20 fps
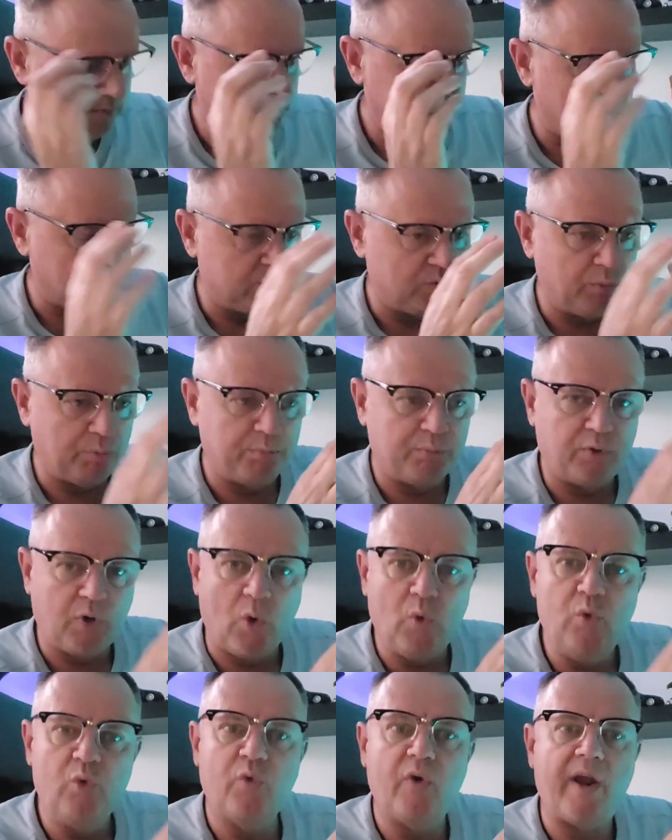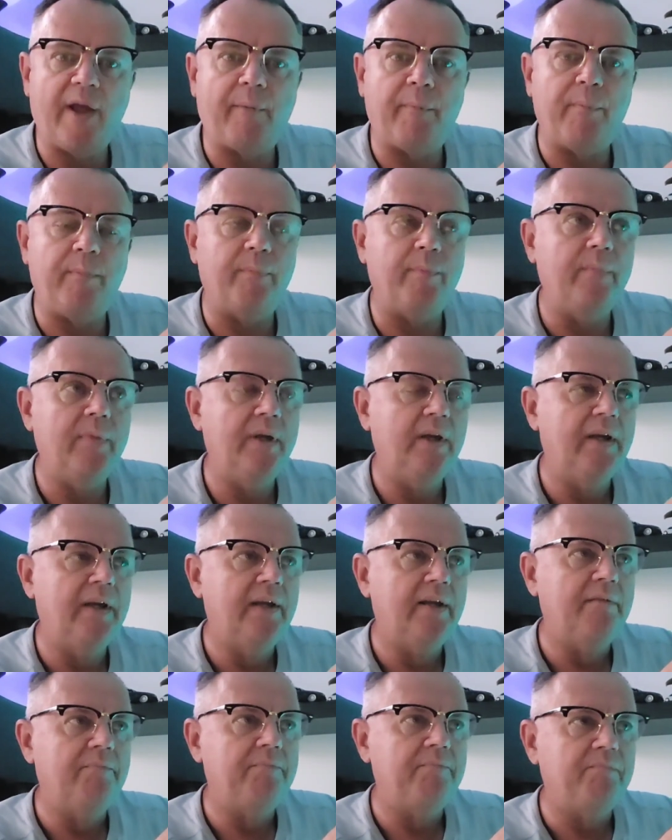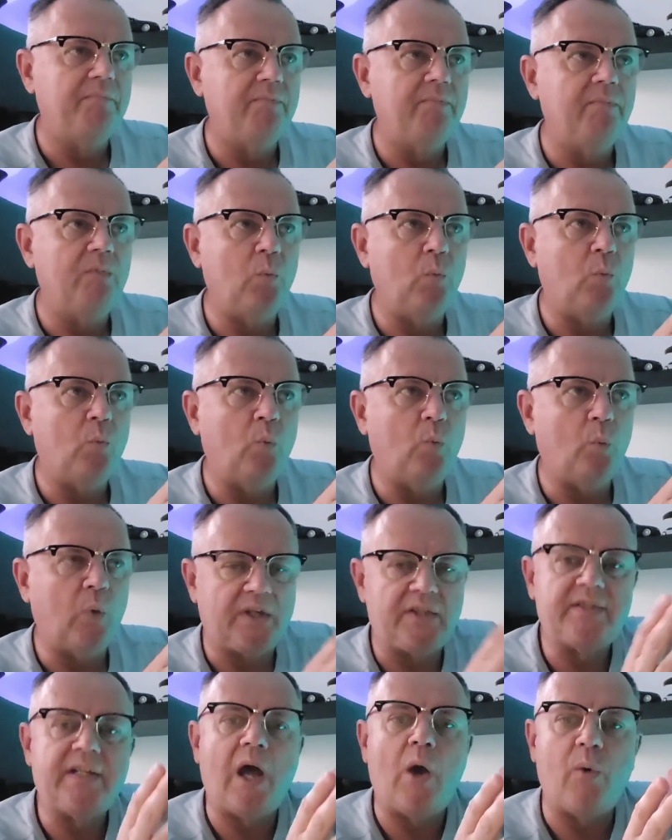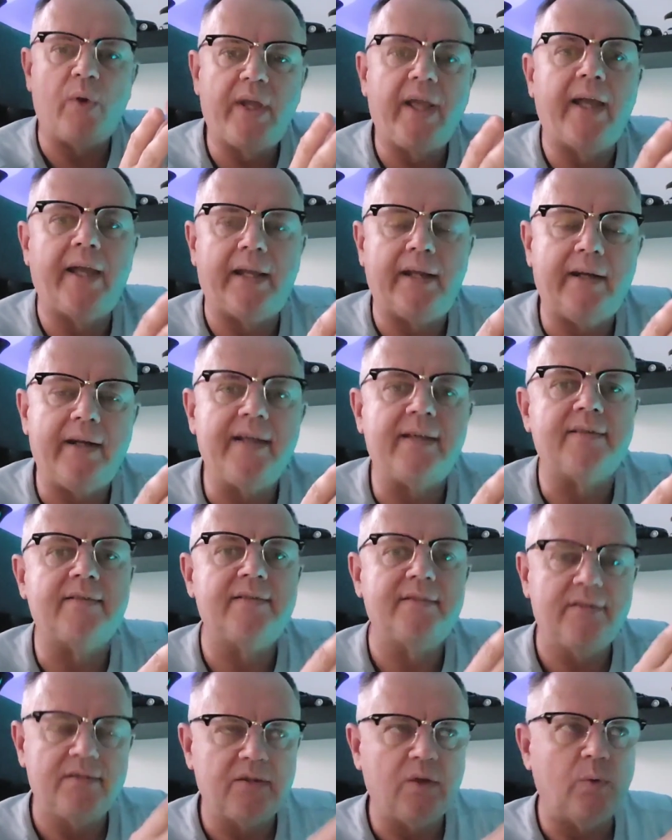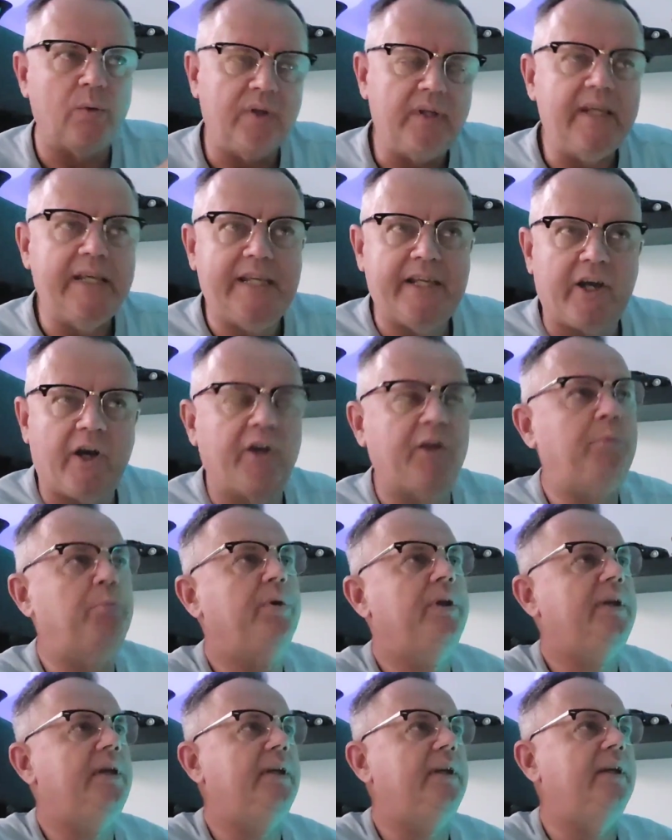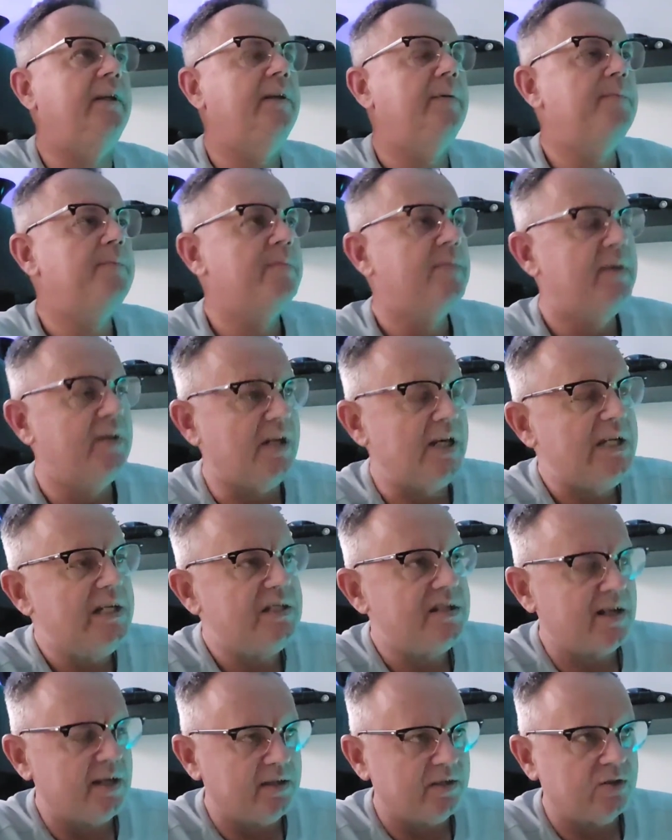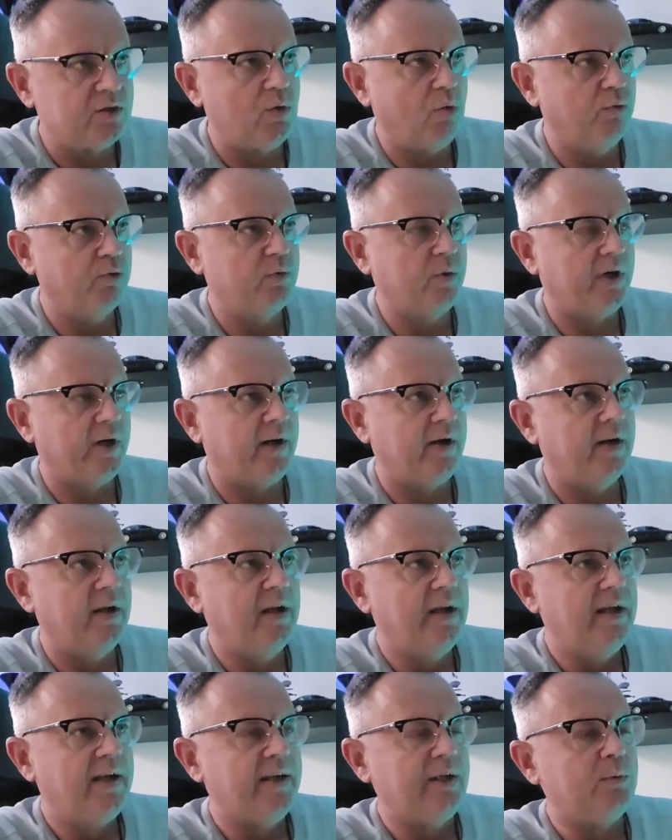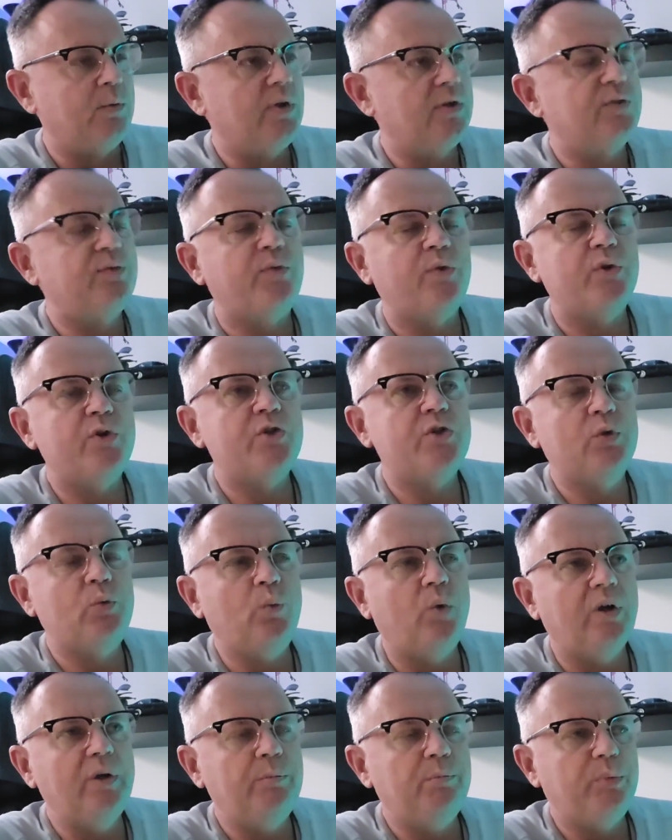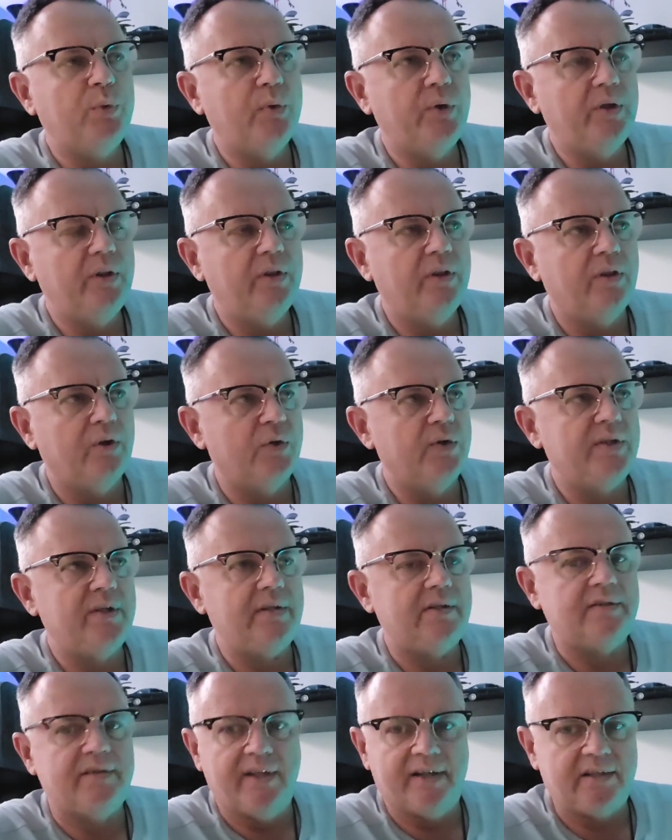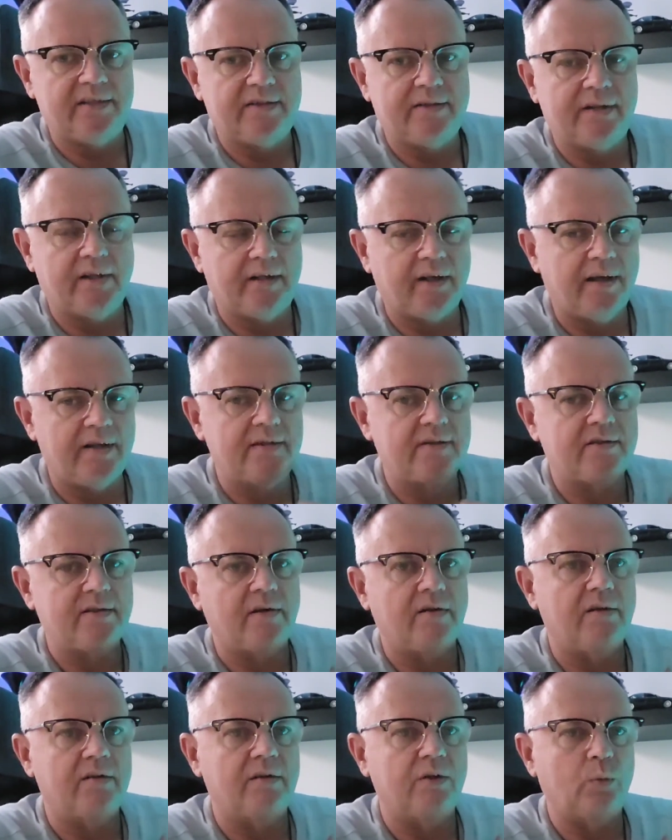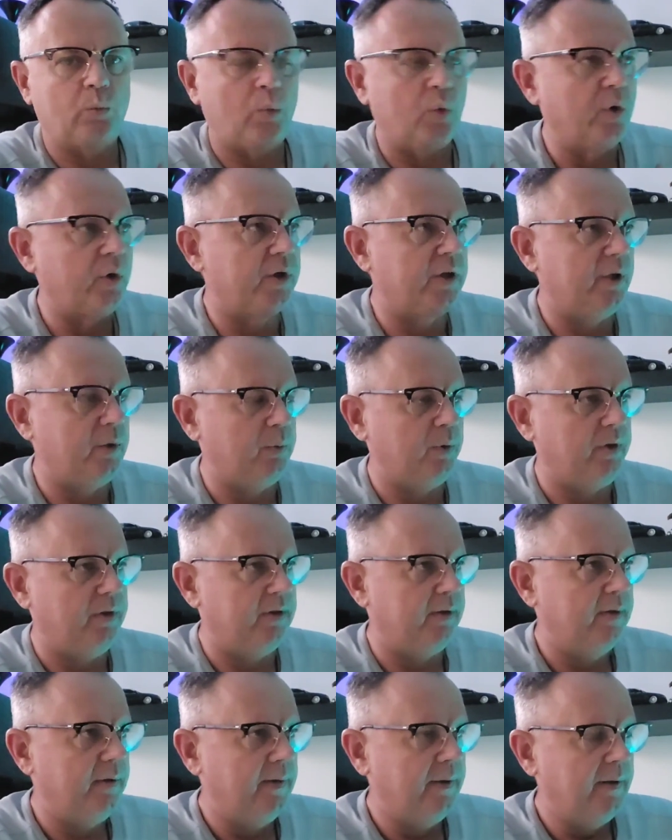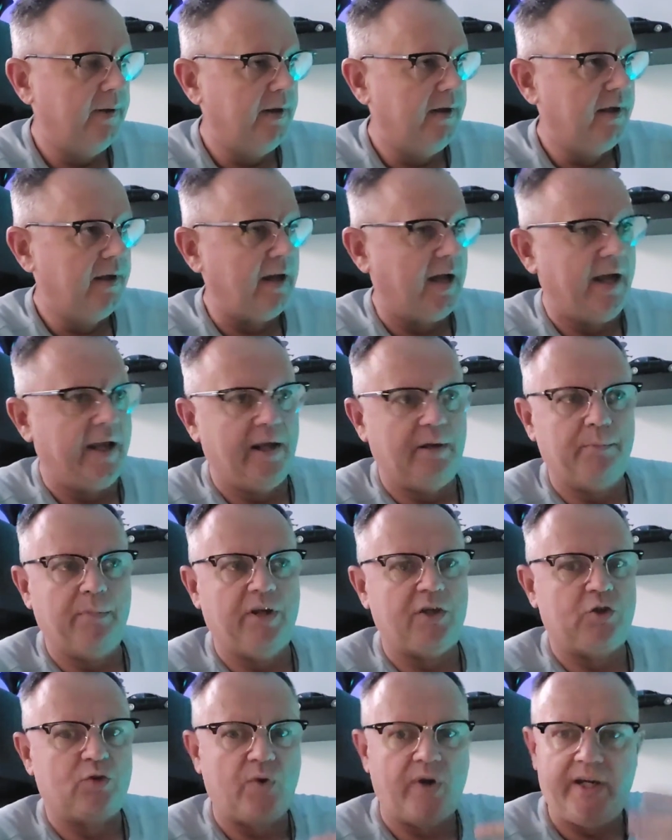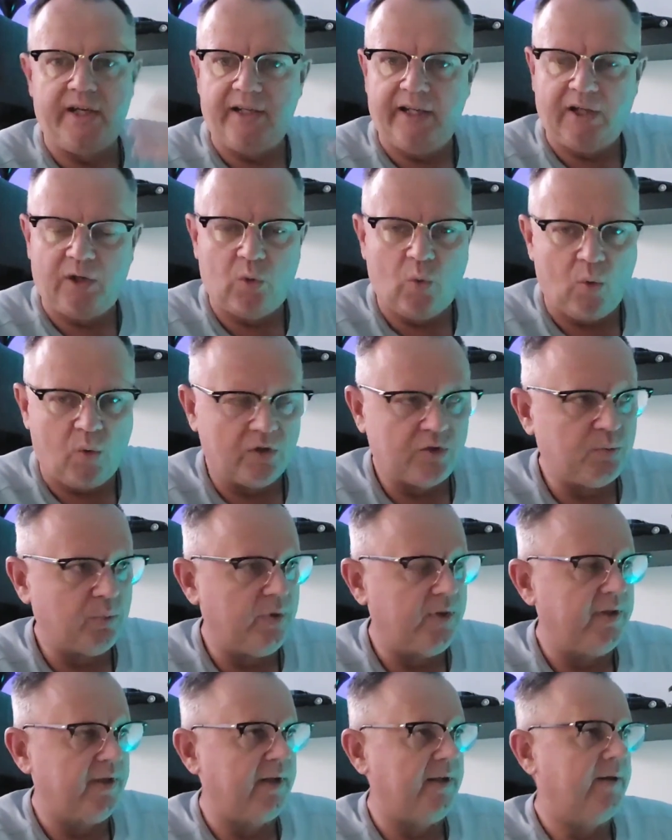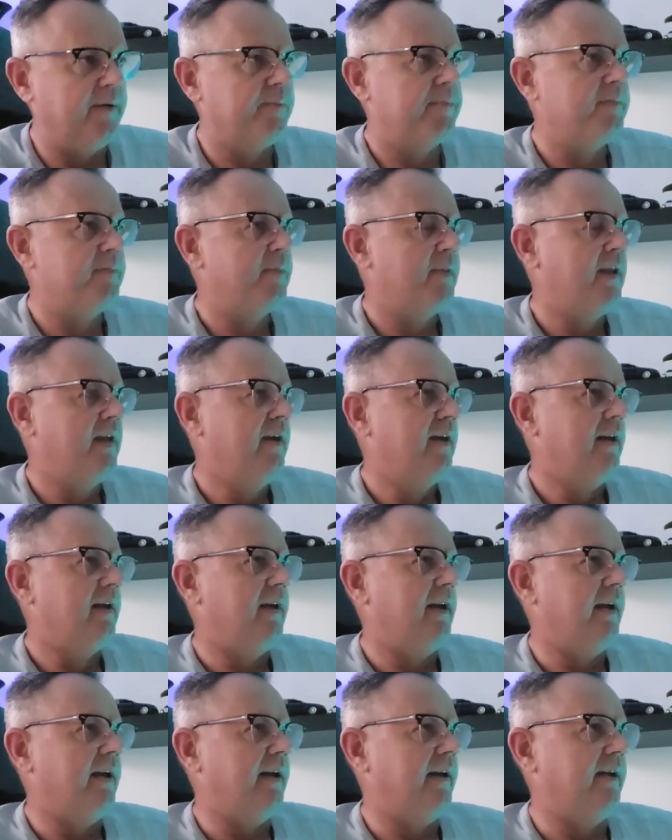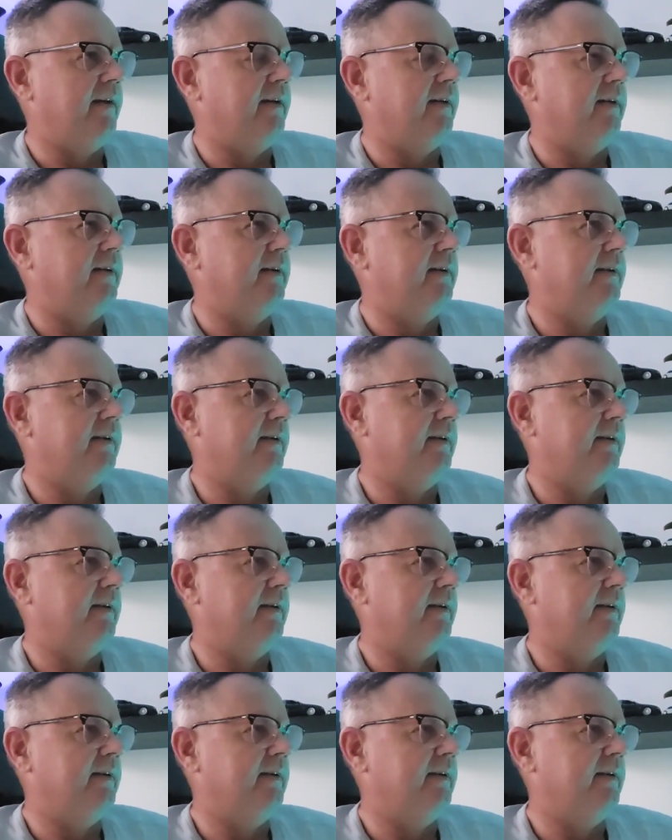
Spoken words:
to program what is now KNX, so EIB, the ETS software, it was version 1.36 that I started working with. I had my training course with it, and